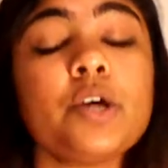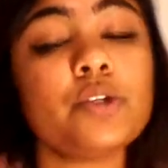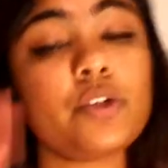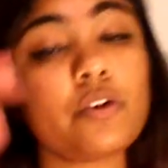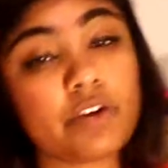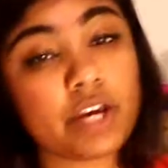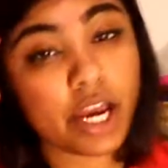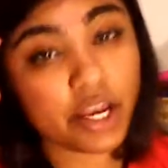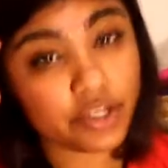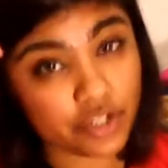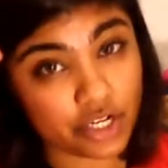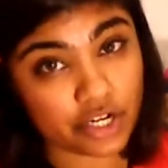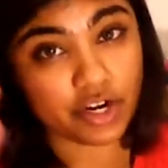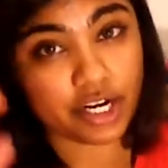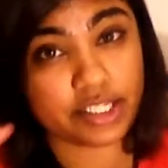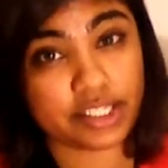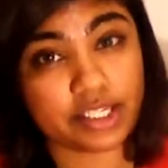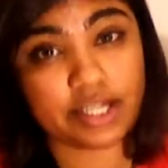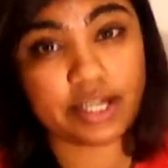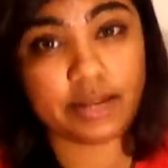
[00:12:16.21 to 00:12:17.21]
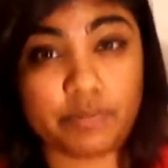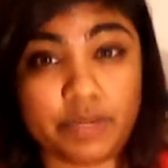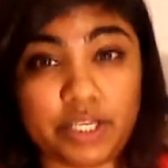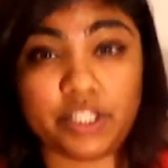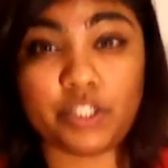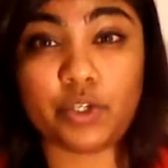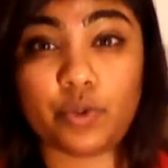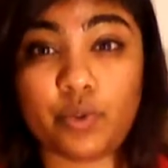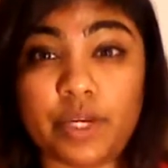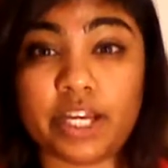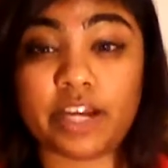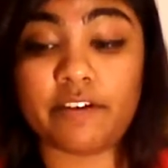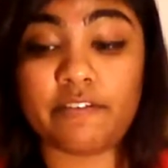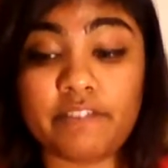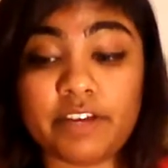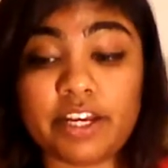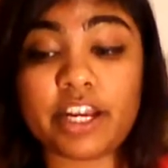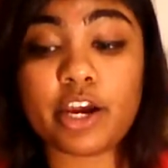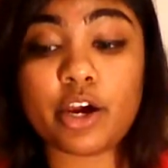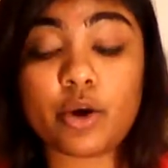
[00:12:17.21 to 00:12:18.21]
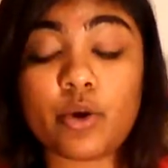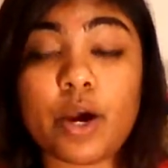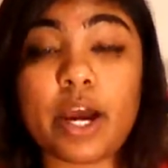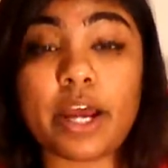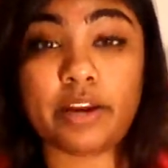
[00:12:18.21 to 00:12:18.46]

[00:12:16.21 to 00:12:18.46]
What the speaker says: So if you guys are interested in me doing a video,